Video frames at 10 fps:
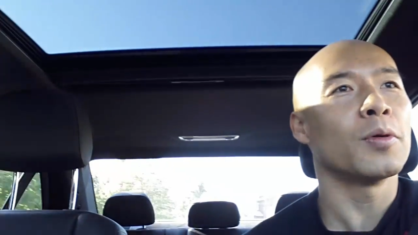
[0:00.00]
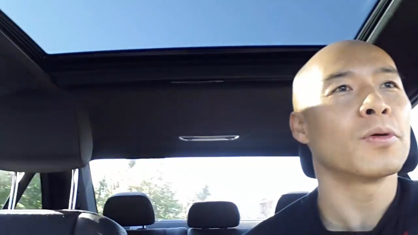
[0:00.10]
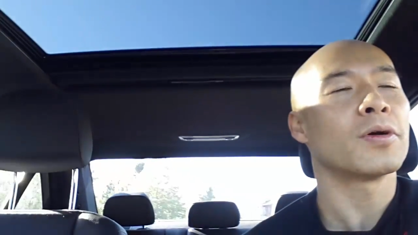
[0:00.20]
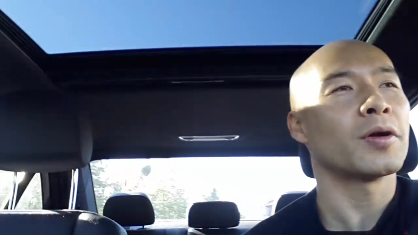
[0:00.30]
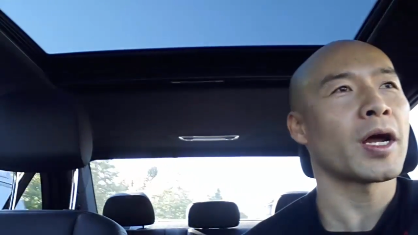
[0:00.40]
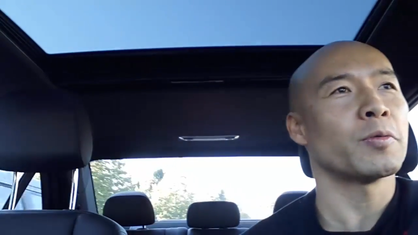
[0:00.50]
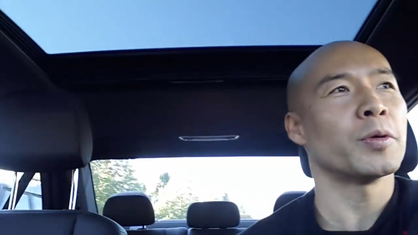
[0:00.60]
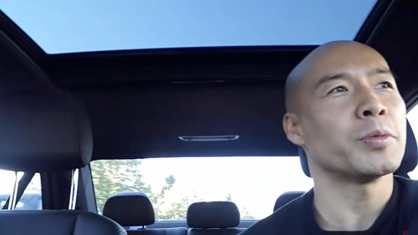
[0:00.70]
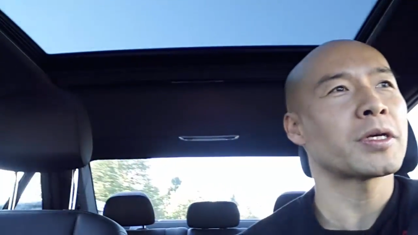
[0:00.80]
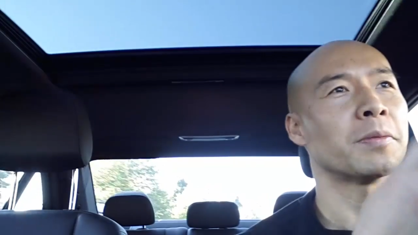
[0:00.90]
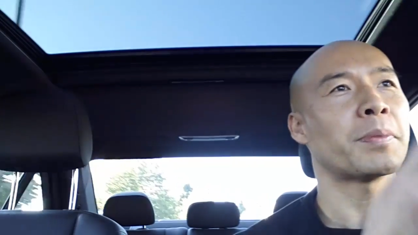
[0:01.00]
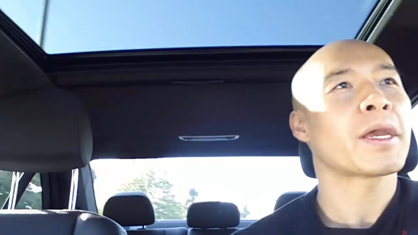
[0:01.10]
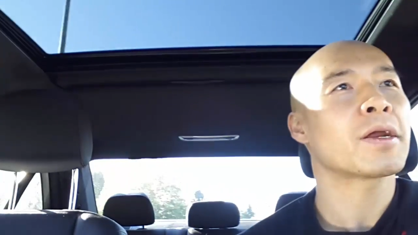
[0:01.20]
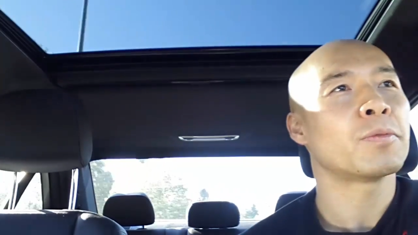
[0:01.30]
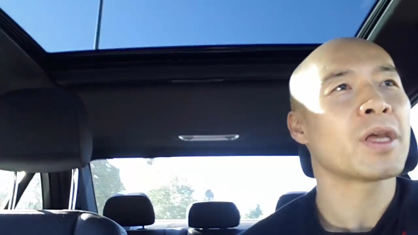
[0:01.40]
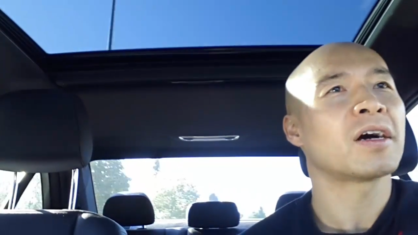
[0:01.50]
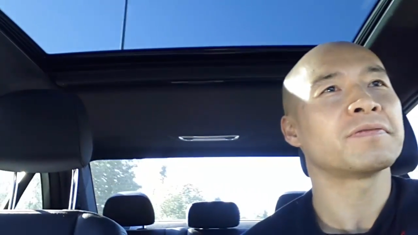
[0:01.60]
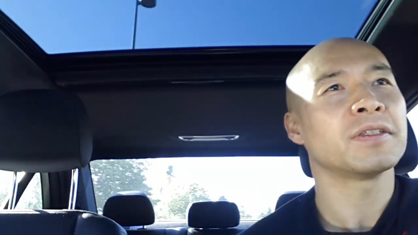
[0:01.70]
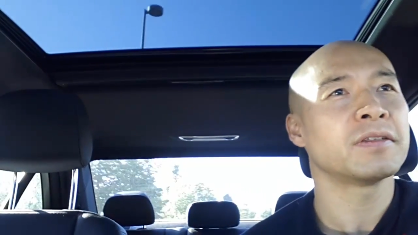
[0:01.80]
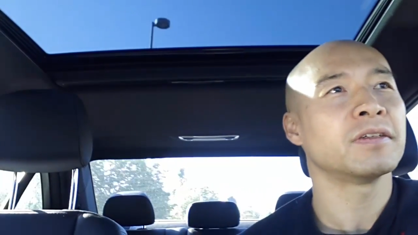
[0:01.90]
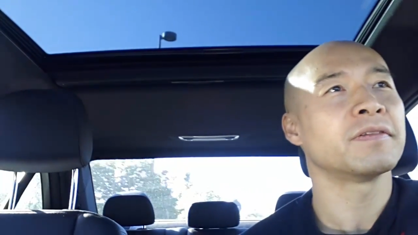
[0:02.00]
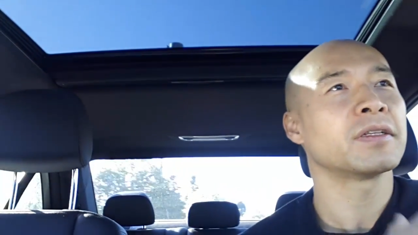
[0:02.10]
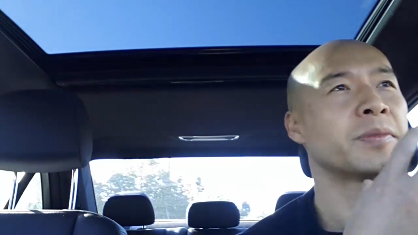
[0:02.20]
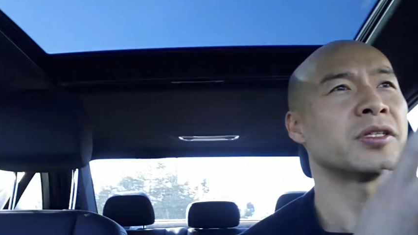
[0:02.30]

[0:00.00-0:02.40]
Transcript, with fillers: Or when we compare, we often develop